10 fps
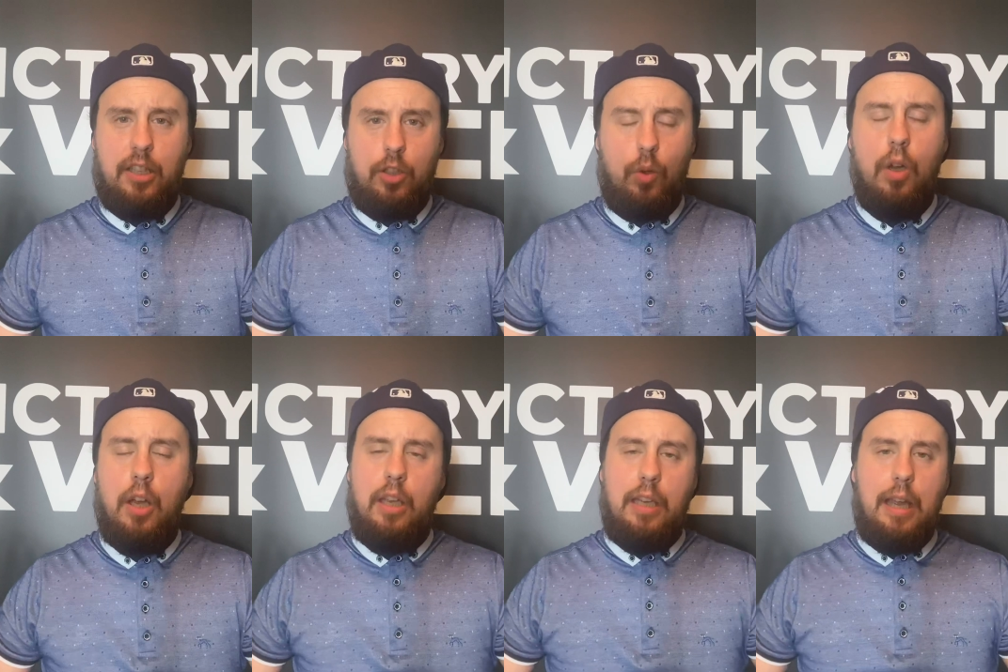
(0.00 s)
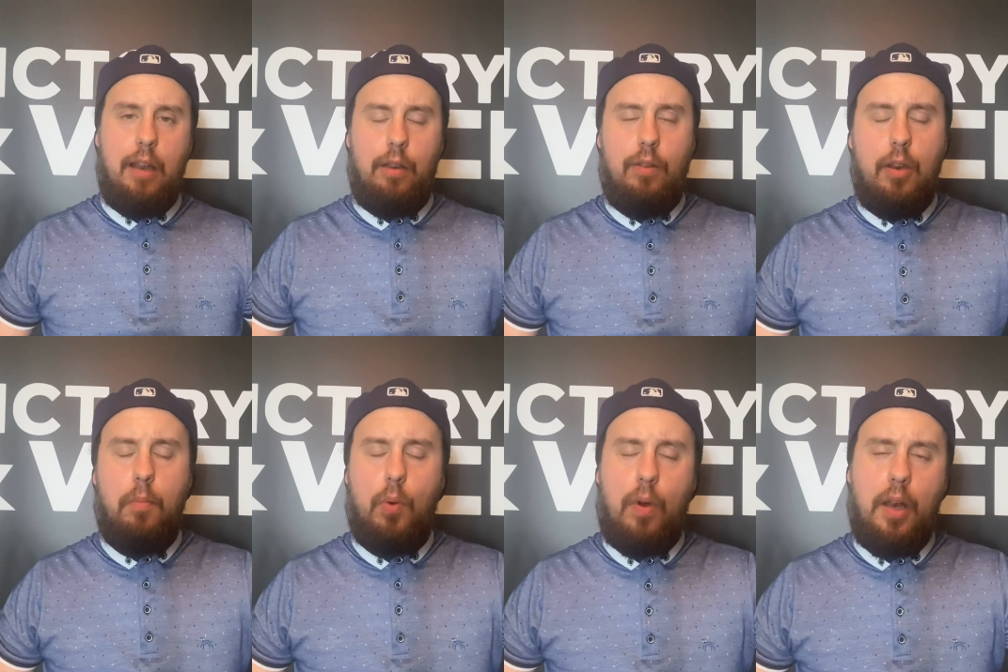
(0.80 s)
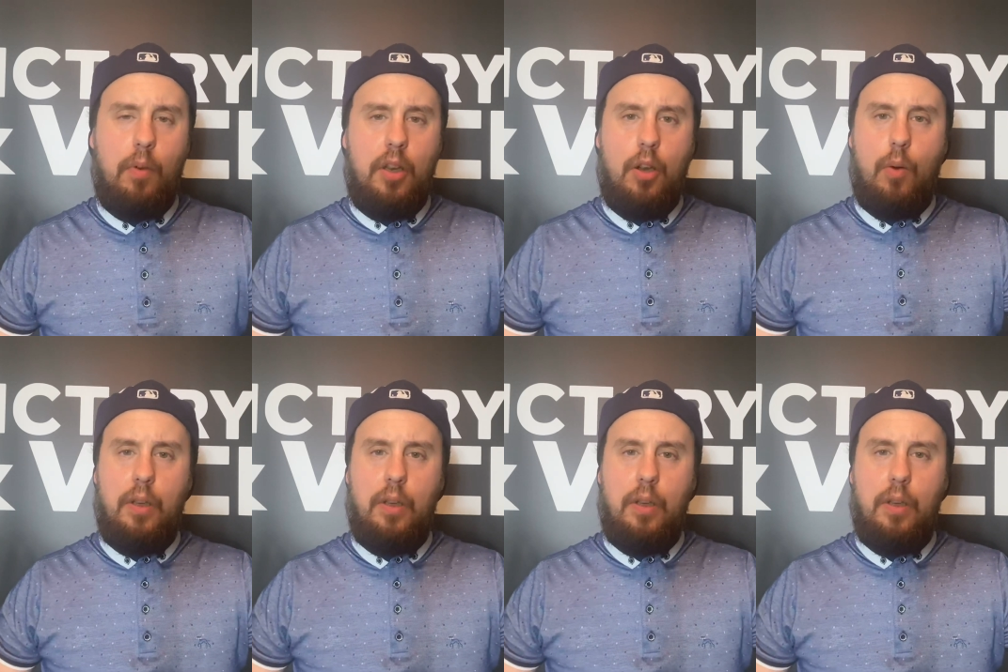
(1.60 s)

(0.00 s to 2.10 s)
So, yeah, number one I want to know